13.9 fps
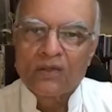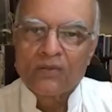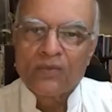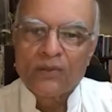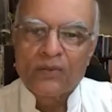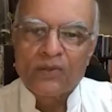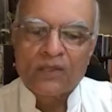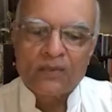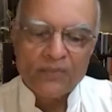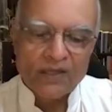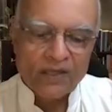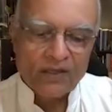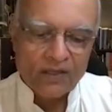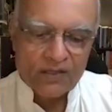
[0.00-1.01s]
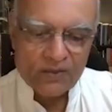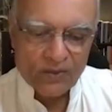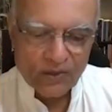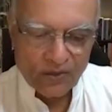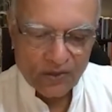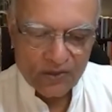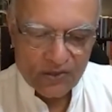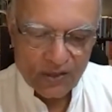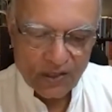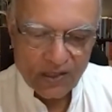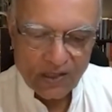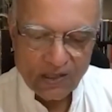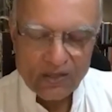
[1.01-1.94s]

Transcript: People compare us with Australia.